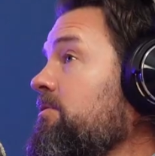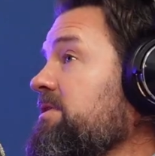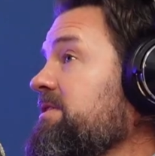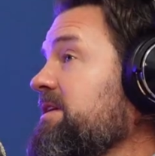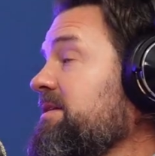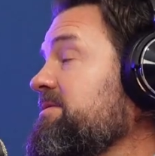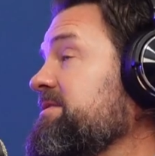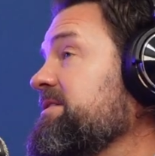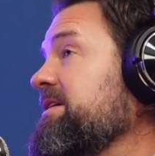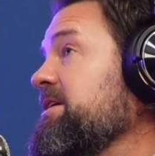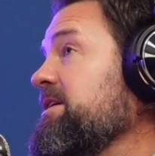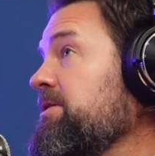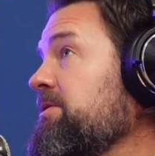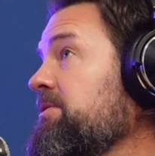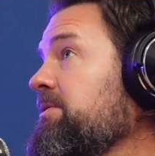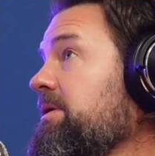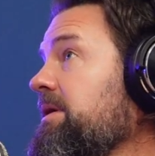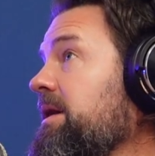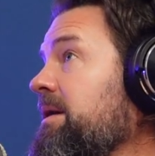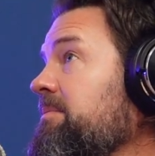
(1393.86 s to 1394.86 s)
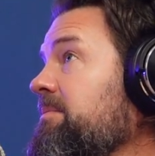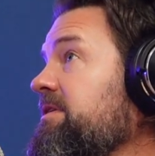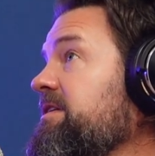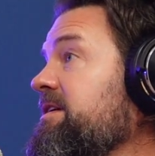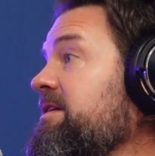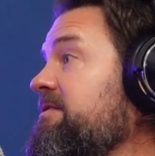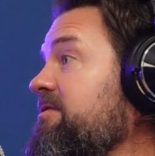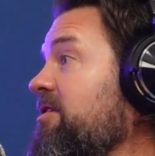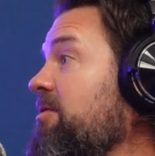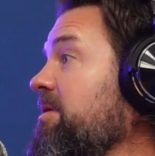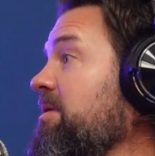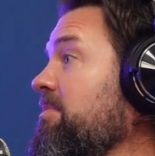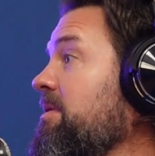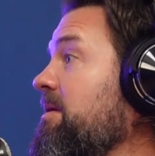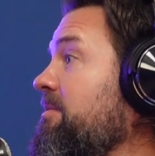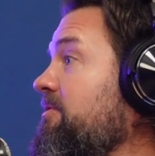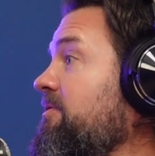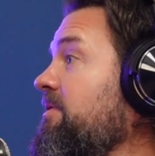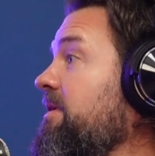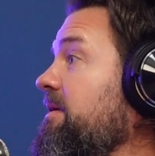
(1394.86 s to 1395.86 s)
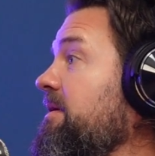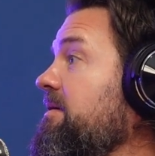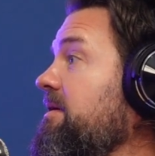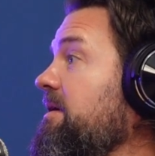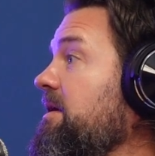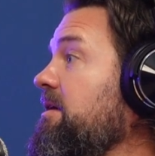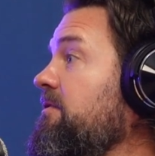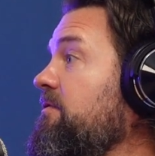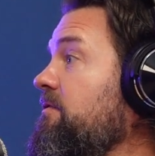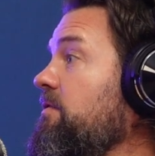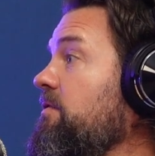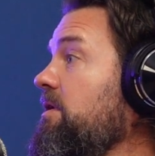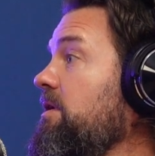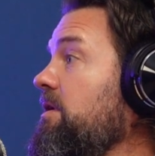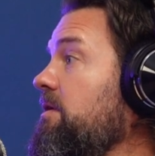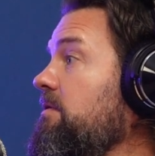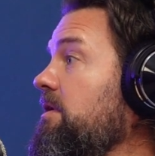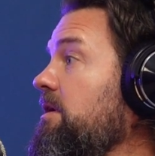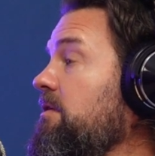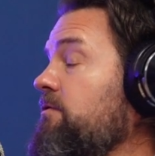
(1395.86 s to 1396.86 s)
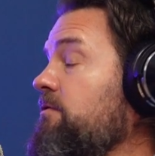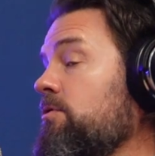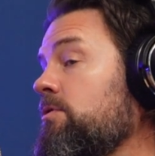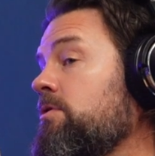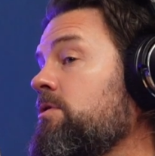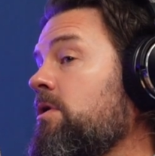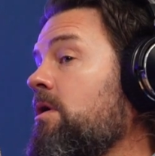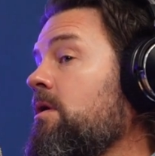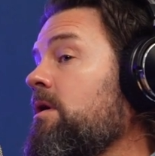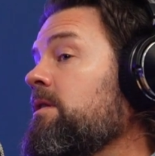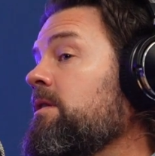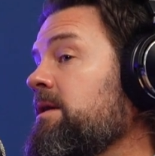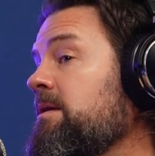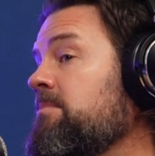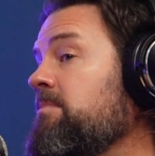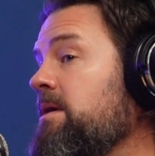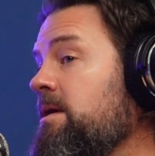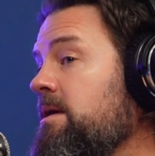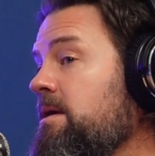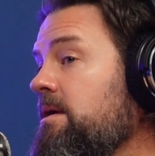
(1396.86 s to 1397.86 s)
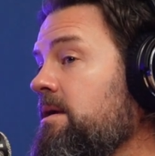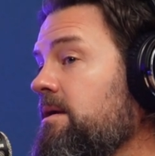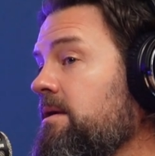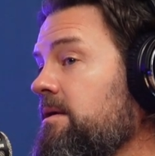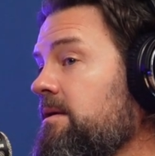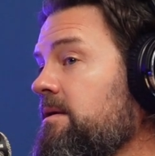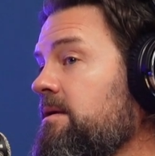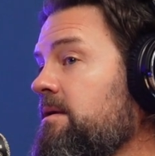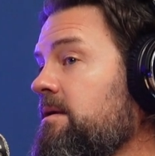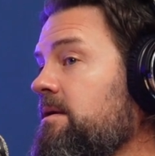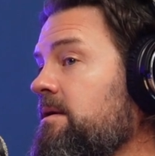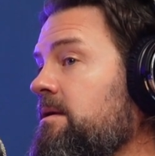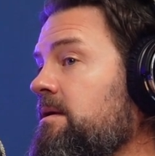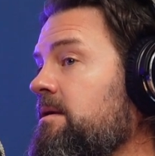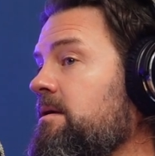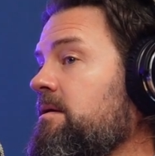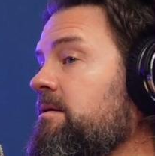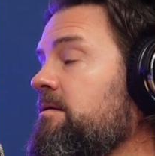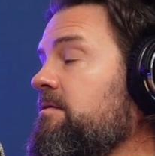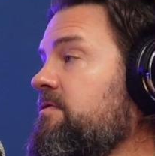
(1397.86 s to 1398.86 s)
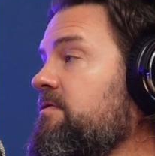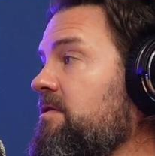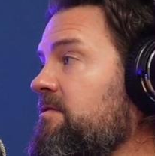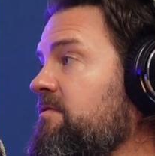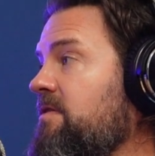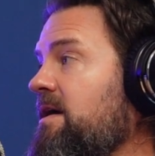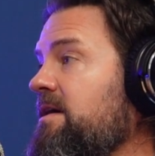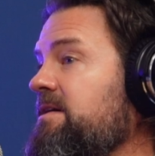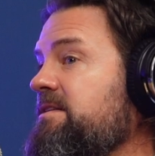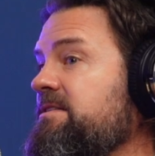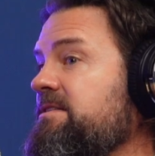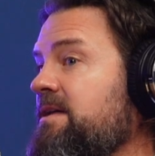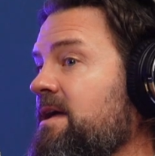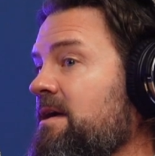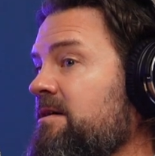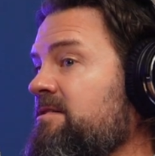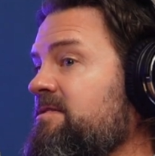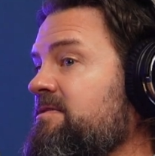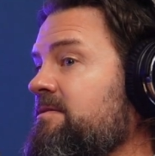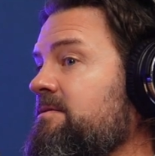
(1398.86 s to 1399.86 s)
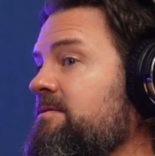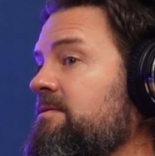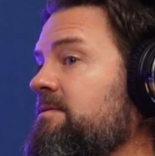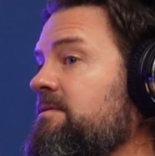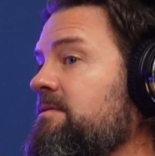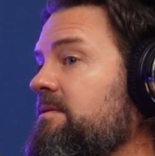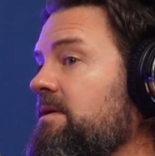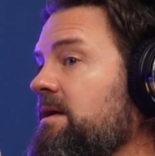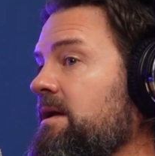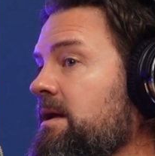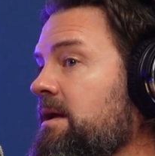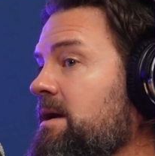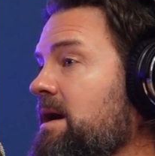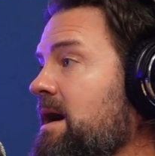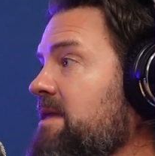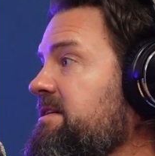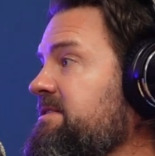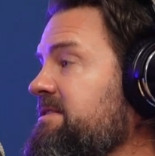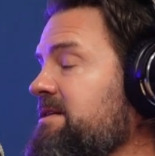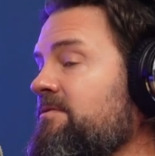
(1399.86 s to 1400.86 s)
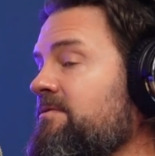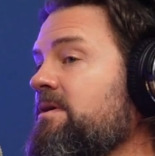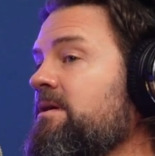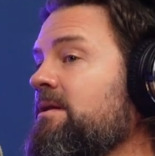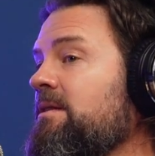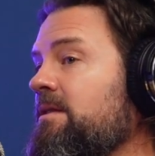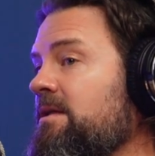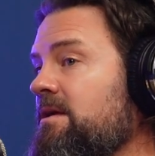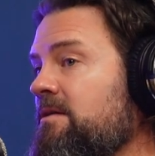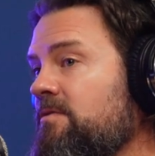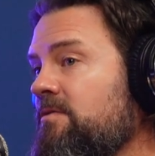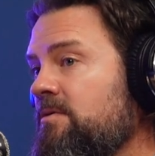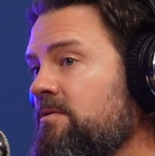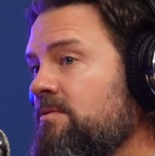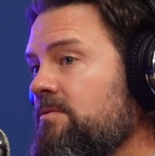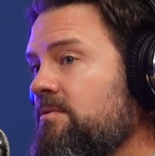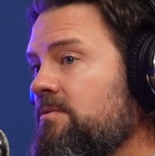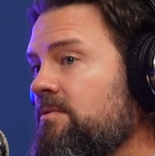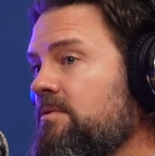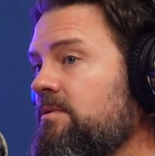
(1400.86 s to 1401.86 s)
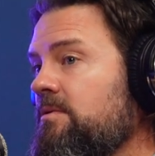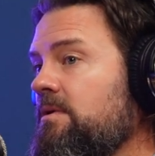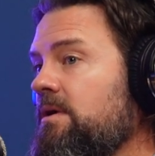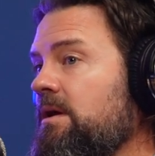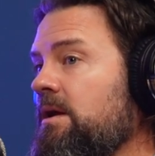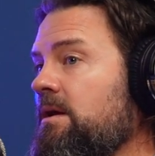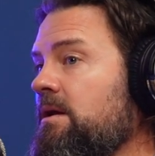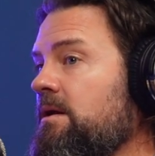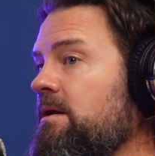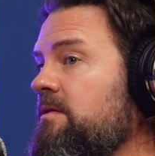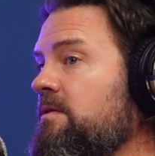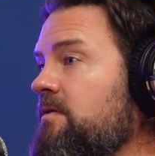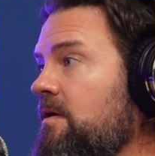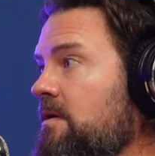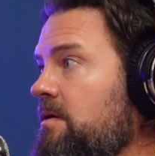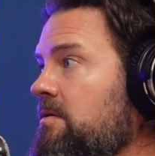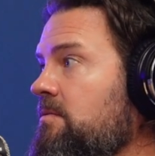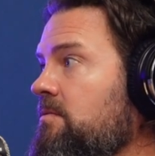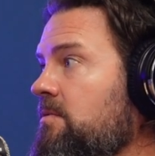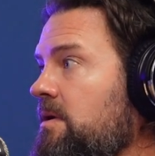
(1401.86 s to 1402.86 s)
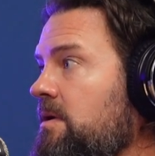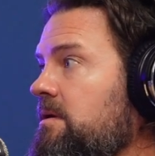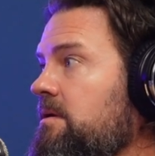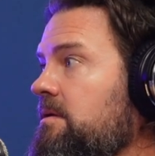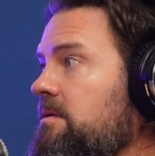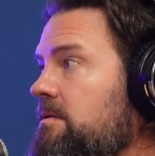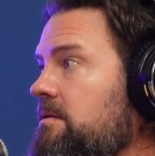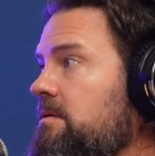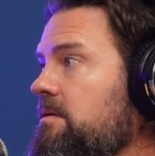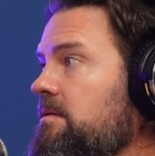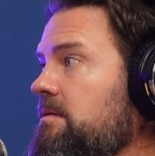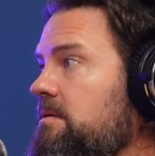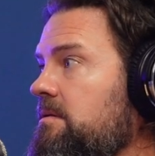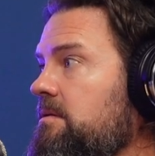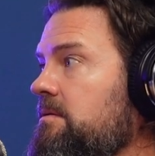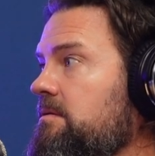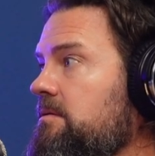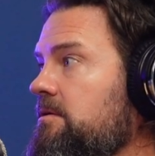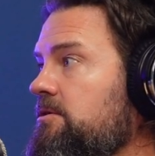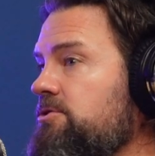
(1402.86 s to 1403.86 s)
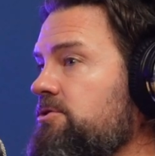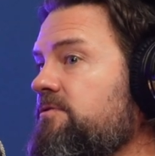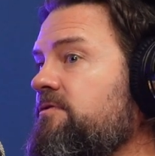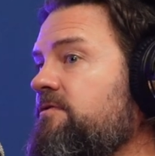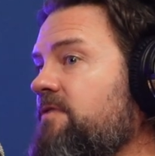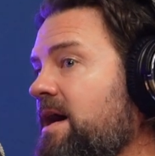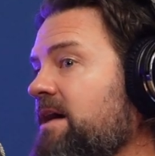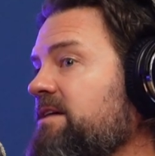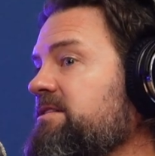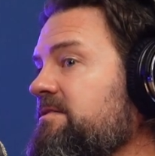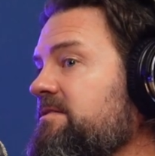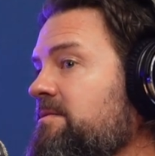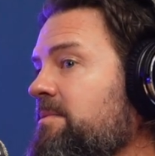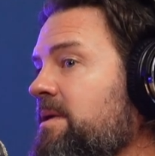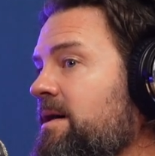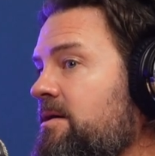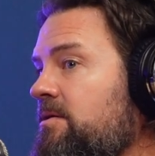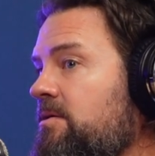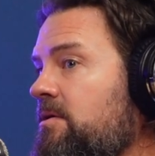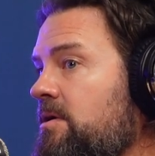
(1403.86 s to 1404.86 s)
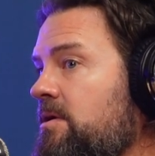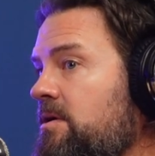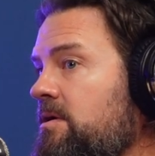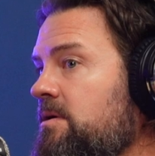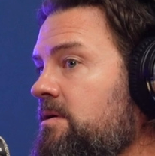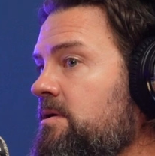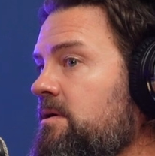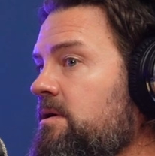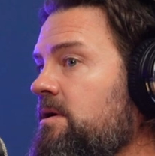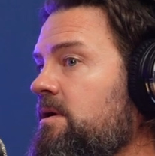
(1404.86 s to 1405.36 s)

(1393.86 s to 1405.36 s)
was I was like, you know what? I'm just going to tell people up front. If you're calling me for advice, counsel, and a guy that's never going to leave you and going to tell you what the true facts of the matter are,